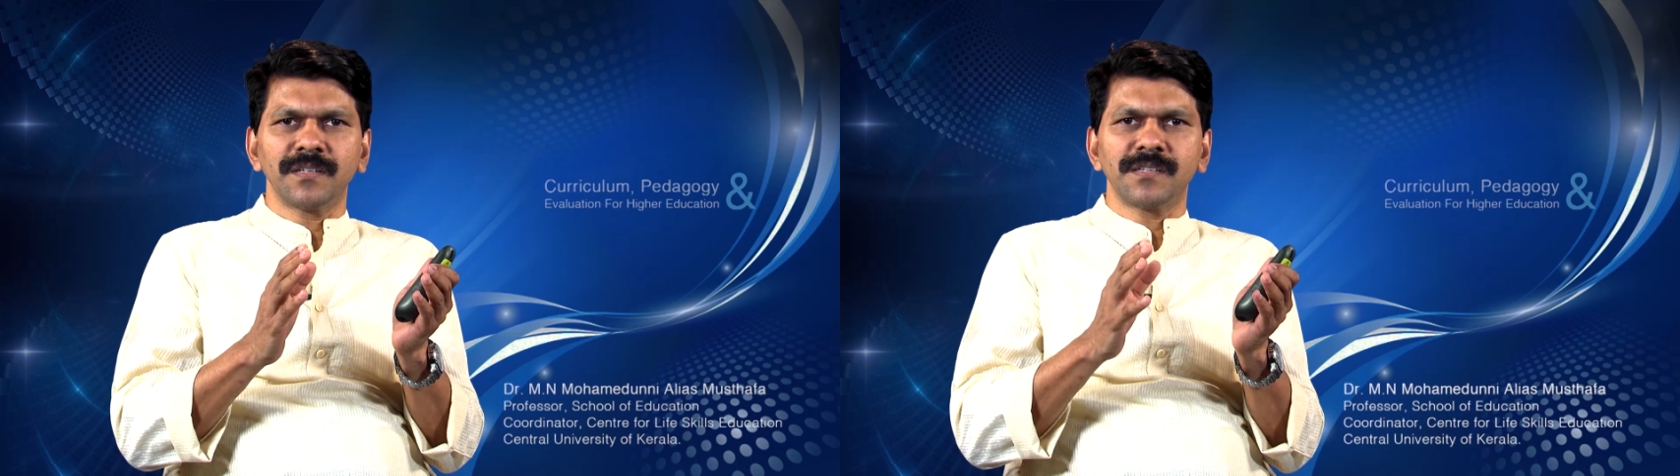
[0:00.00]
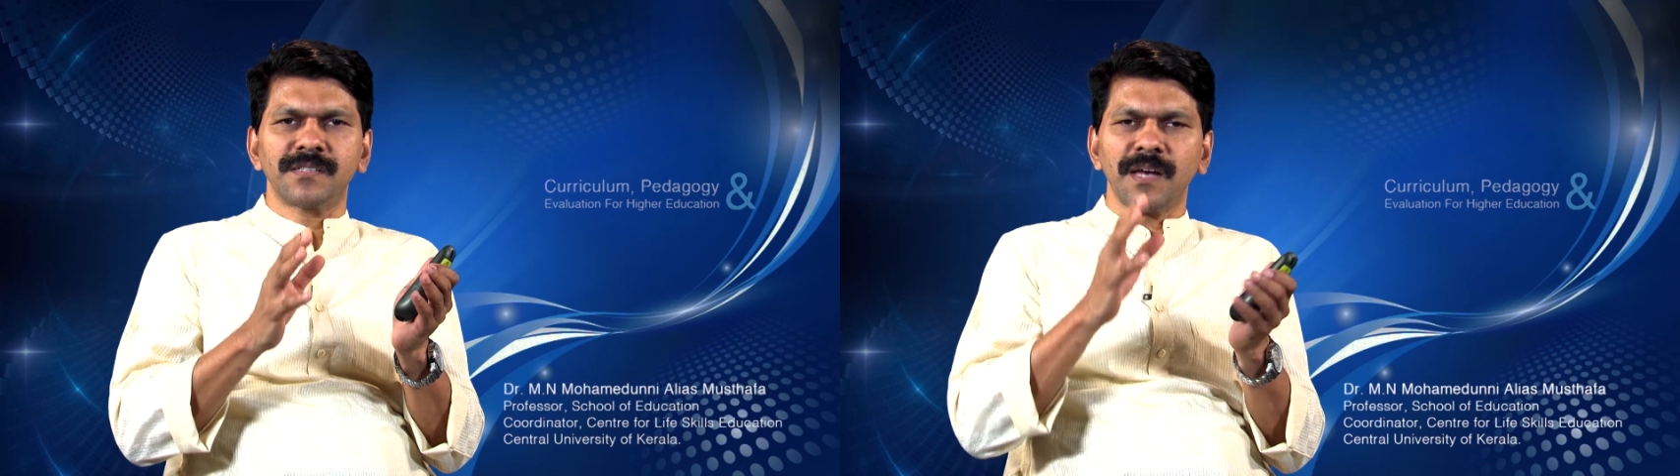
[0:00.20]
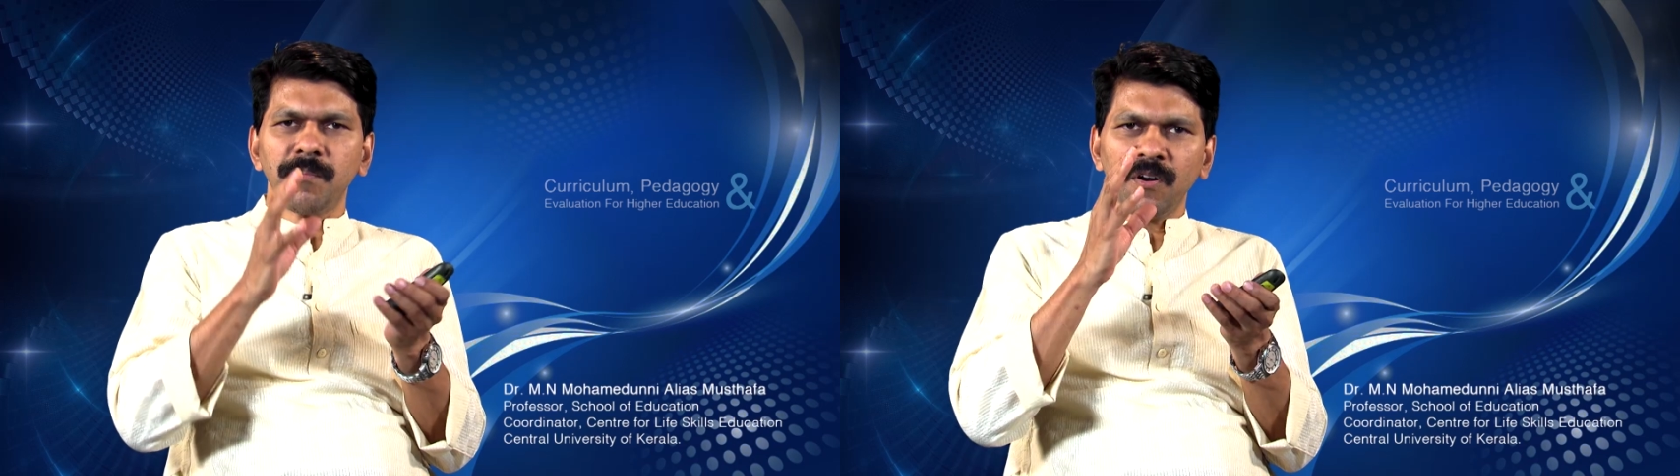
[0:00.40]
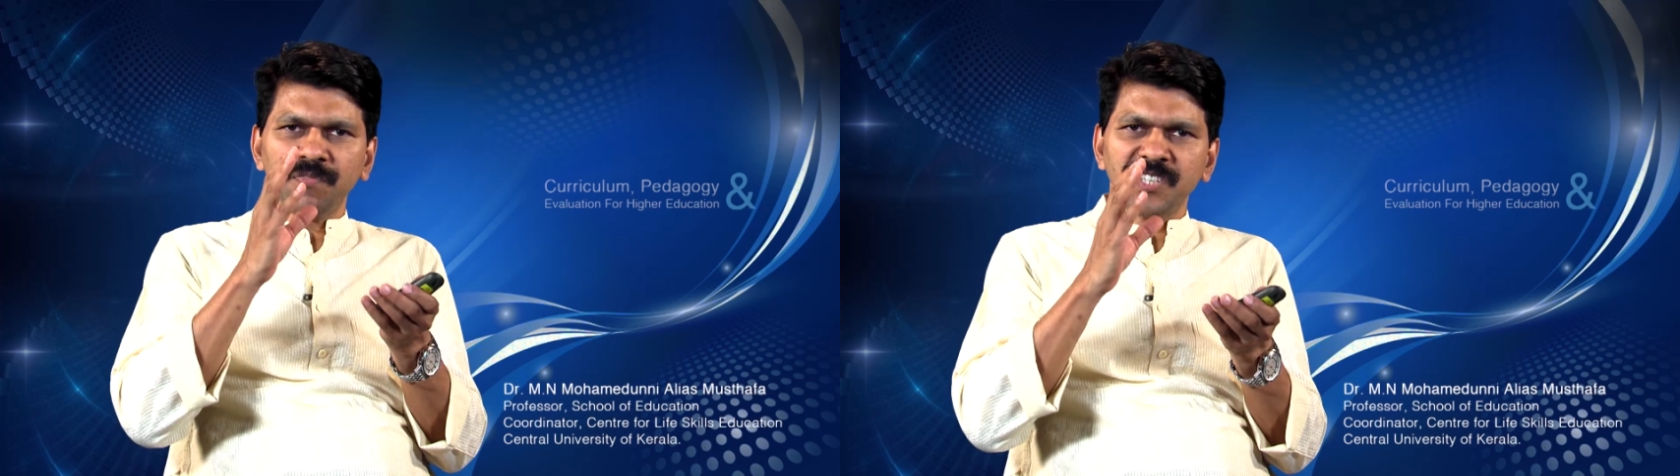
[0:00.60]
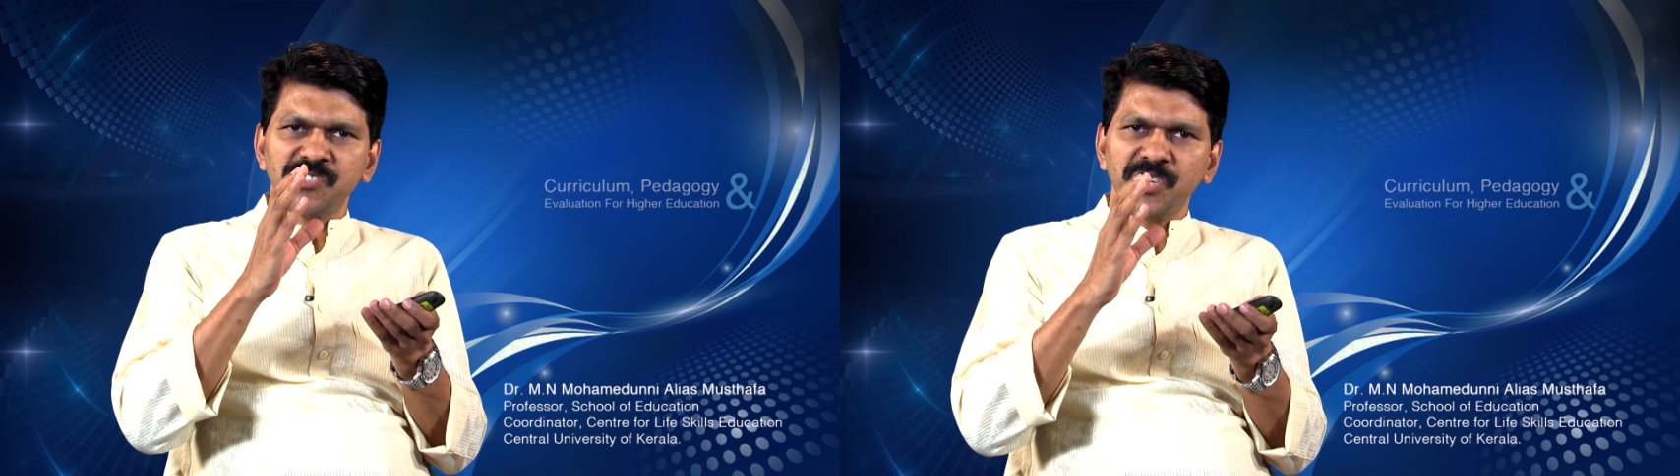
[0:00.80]
some
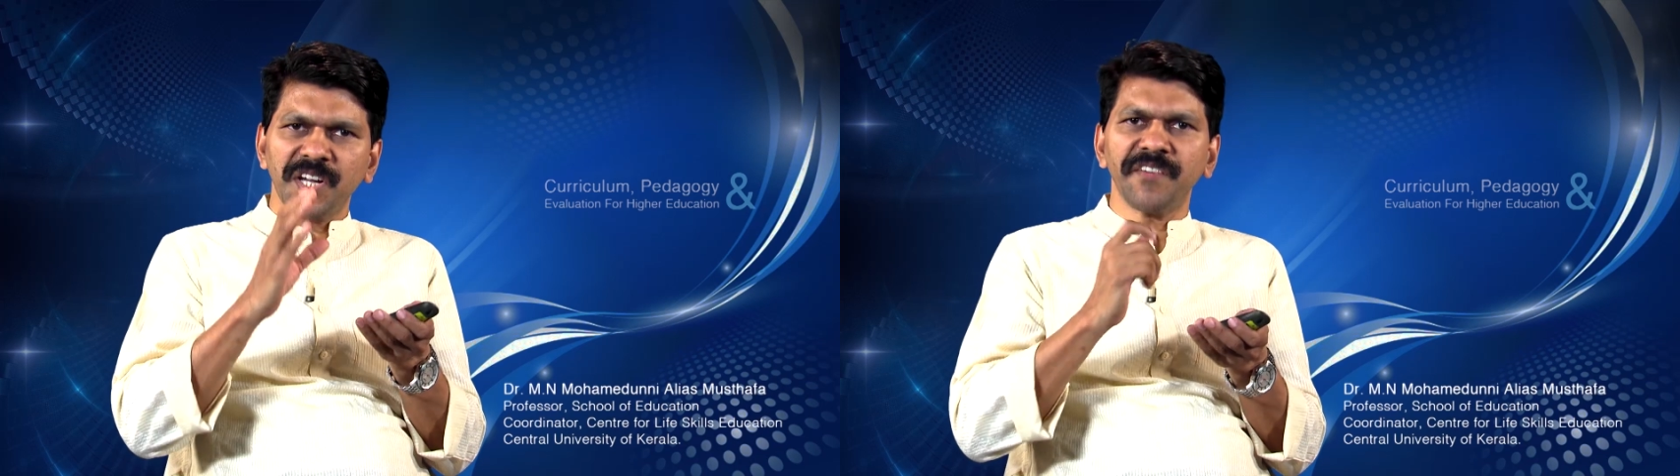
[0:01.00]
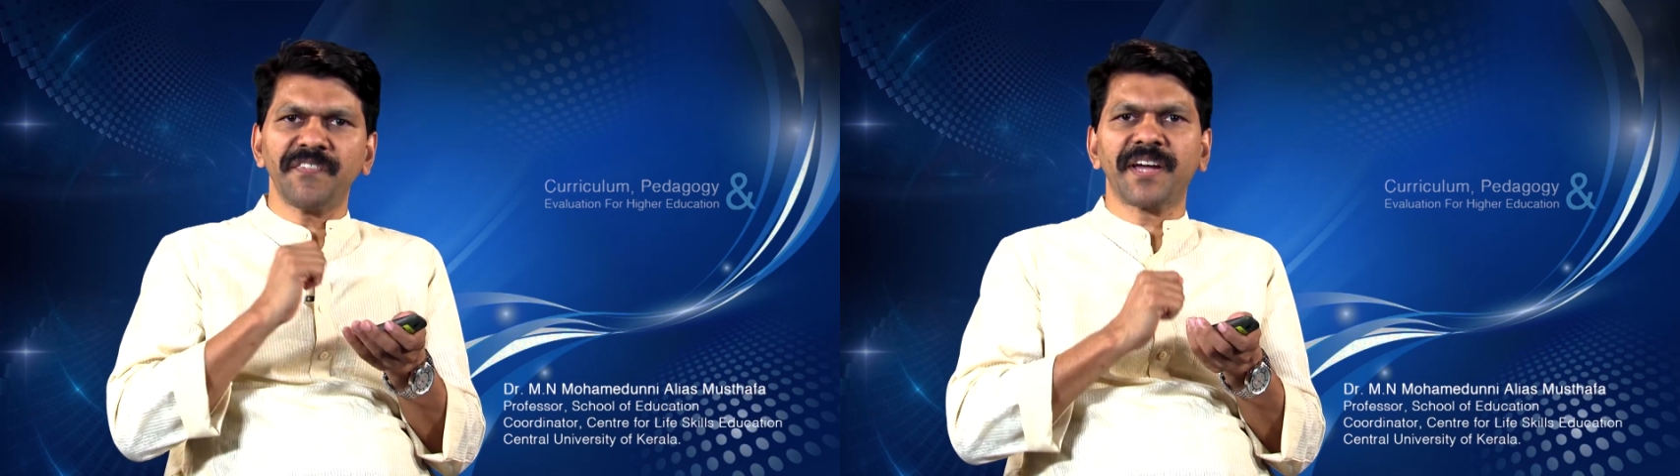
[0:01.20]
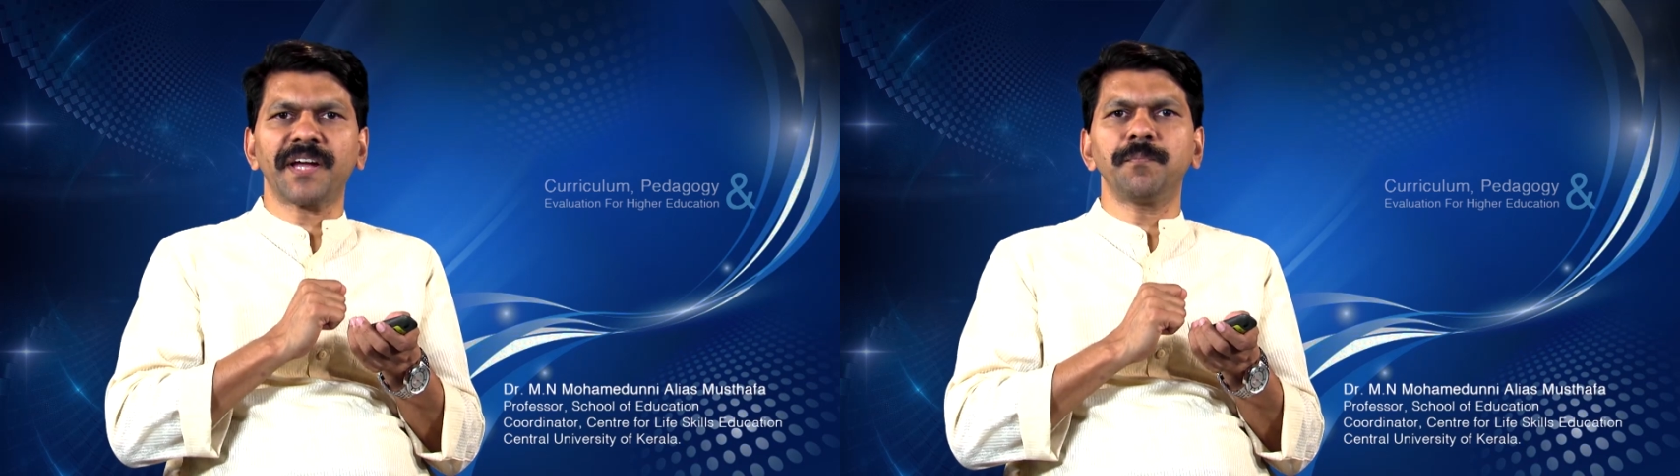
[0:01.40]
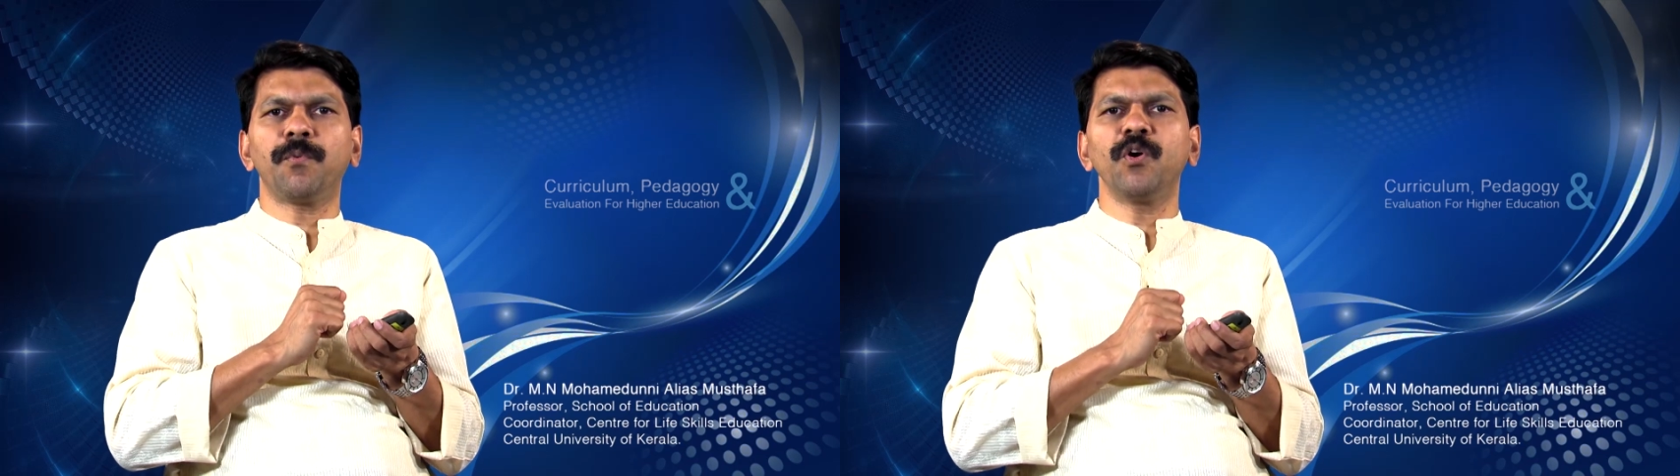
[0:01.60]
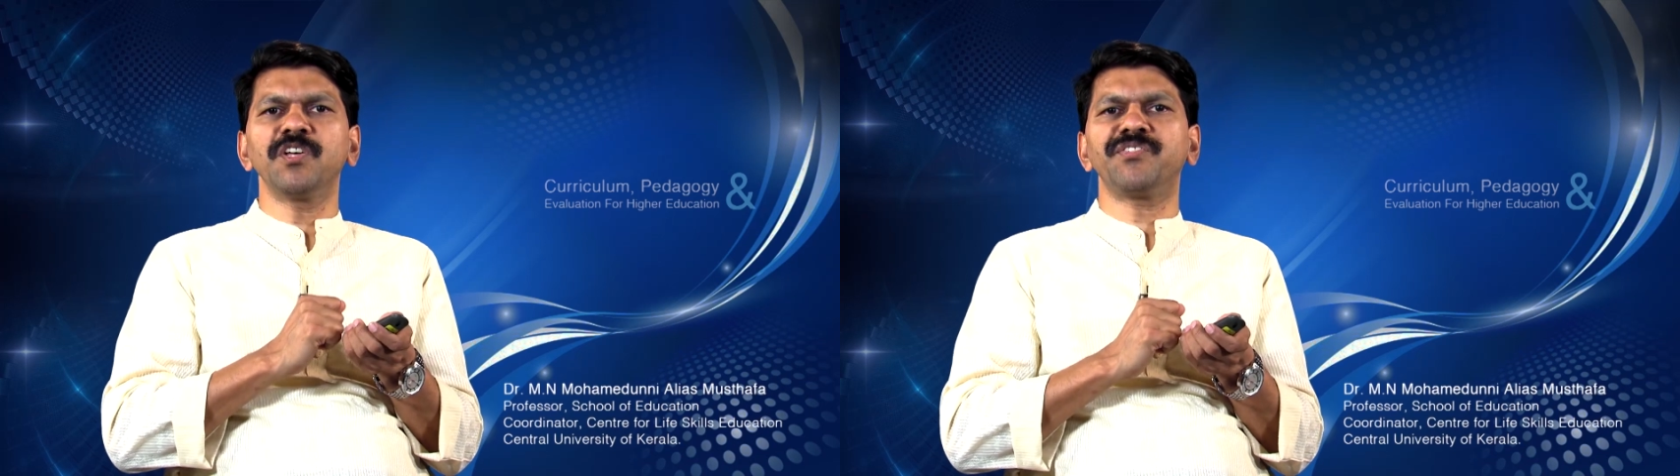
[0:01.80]
of the significant
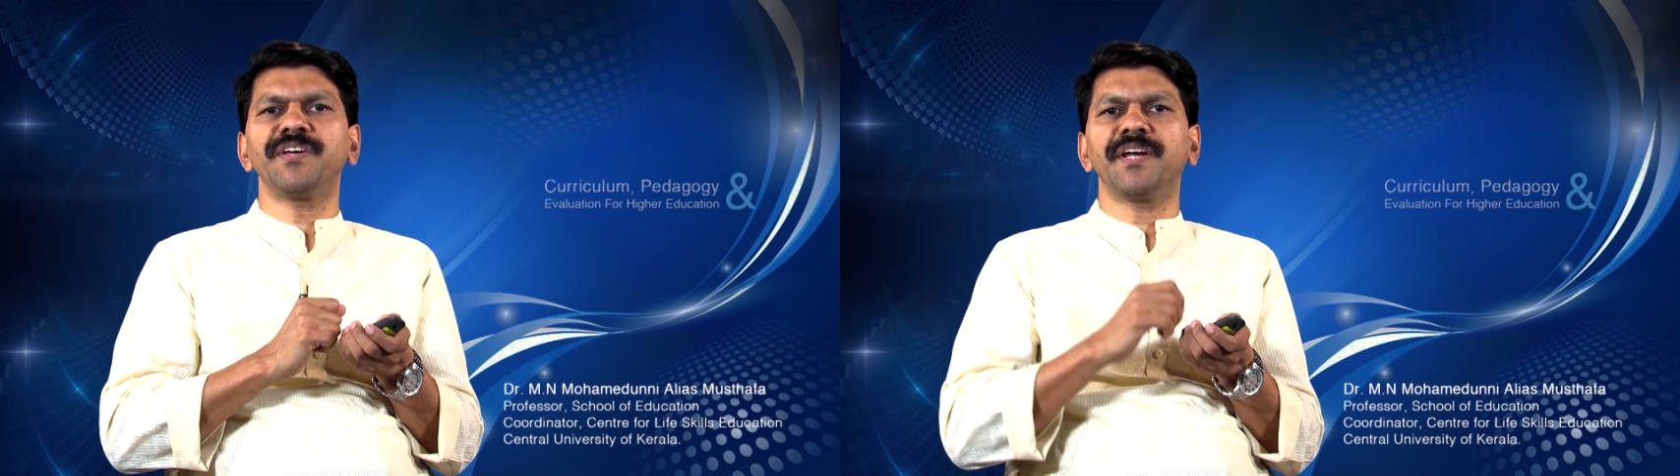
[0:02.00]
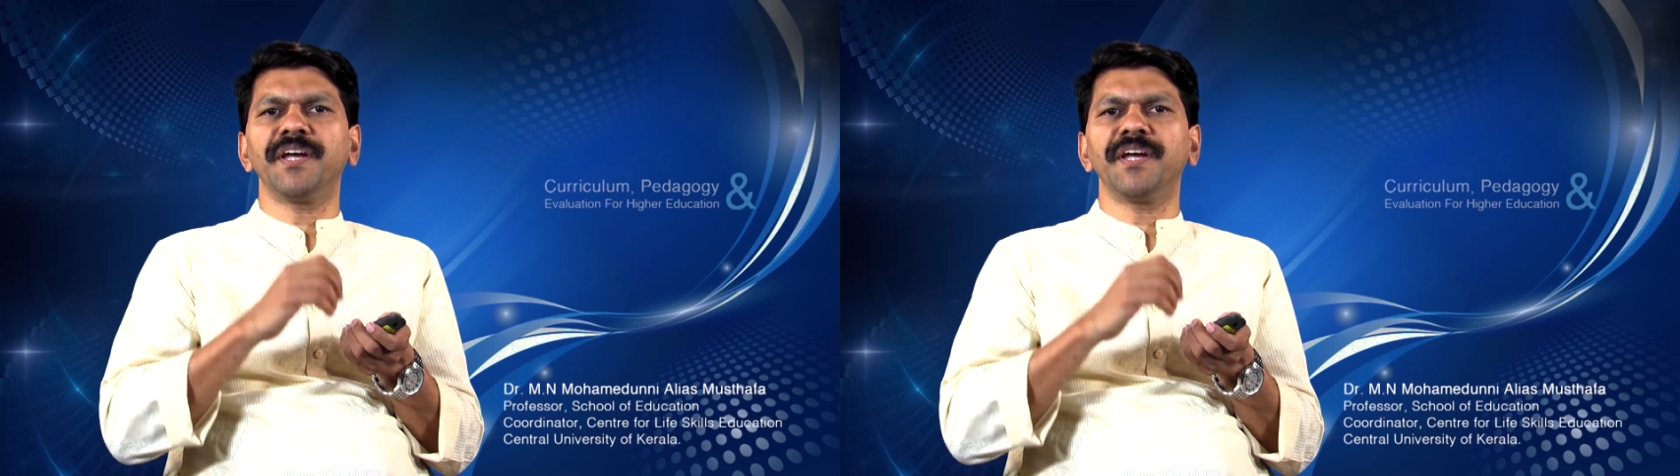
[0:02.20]
policy